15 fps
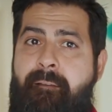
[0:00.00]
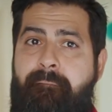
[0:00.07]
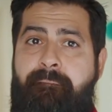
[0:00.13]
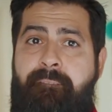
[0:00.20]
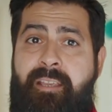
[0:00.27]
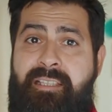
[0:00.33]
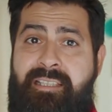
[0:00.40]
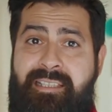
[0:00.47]

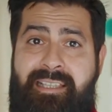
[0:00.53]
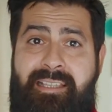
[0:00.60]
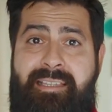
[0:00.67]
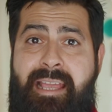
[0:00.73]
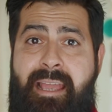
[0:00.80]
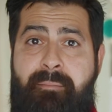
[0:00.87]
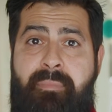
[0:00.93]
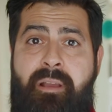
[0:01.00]
visit the
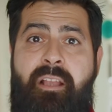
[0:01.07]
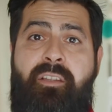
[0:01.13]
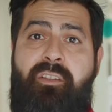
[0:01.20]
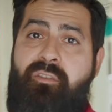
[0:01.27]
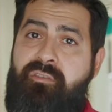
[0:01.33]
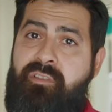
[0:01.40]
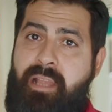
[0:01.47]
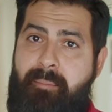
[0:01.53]
dam
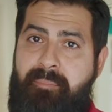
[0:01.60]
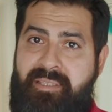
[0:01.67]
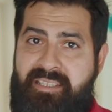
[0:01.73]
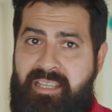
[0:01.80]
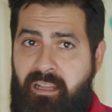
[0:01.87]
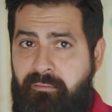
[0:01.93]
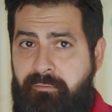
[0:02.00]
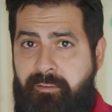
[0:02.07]
to snap
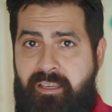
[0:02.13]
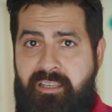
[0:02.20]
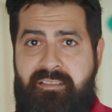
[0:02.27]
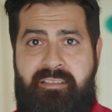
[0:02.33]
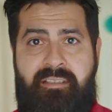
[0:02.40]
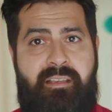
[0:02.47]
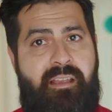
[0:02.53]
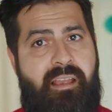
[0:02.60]

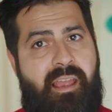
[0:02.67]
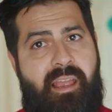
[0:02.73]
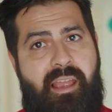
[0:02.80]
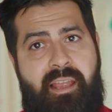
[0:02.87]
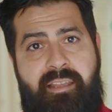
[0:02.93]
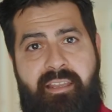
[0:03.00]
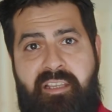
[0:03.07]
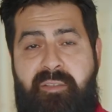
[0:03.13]
selfies
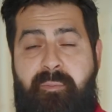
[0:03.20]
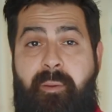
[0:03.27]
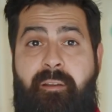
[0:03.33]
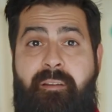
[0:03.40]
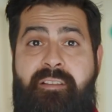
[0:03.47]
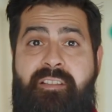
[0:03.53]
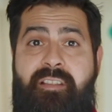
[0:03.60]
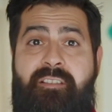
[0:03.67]
and
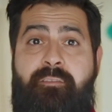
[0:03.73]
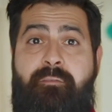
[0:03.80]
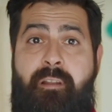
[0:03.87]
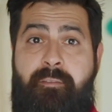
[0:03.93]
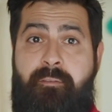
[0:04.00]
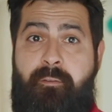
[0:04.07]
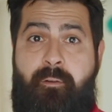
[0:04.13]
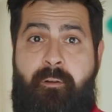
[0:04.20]
experience its
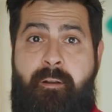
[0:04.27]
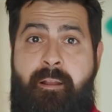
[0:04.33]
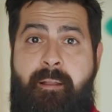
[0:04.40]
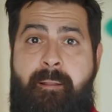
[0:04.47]
grandeur.